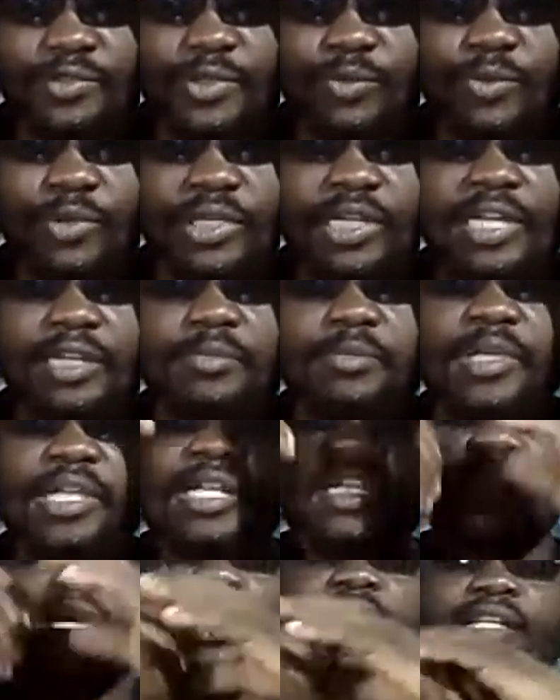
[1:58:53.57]
Would that be
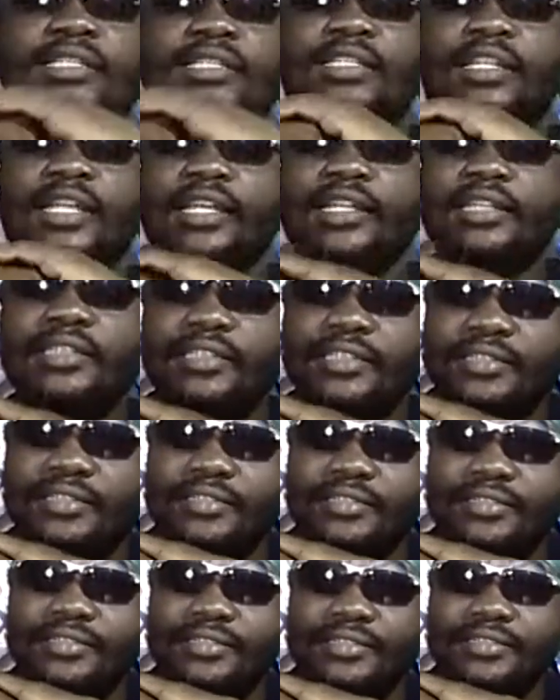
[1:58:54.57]
an accident?
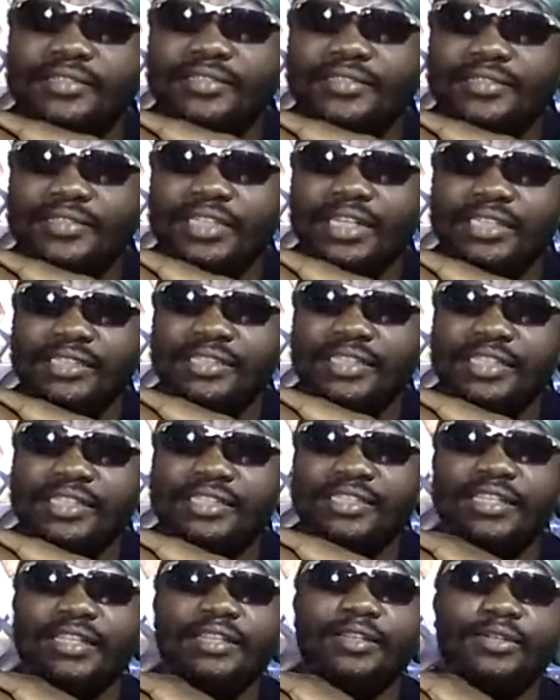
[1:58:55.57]
As they
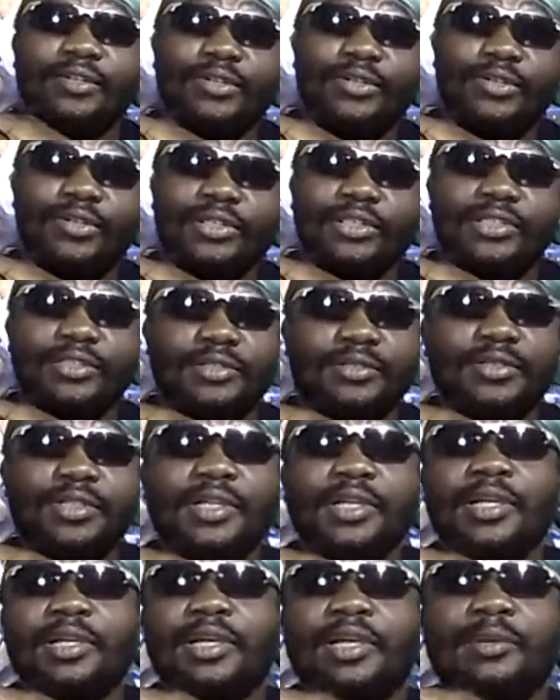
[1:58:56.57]
say,
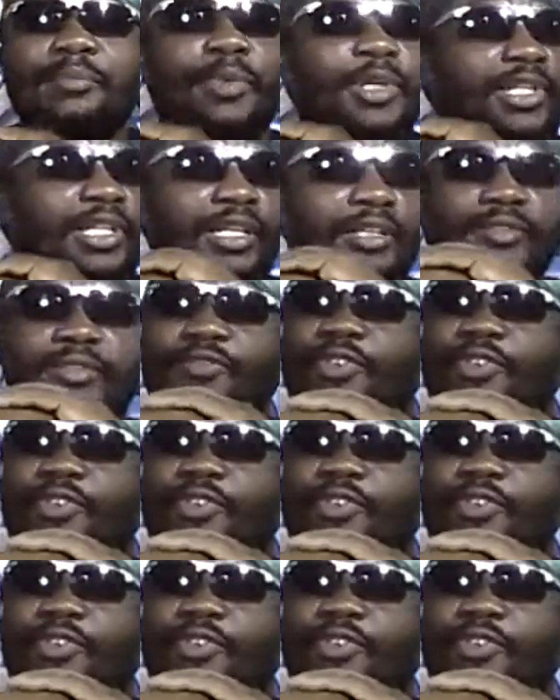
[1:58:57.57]
but the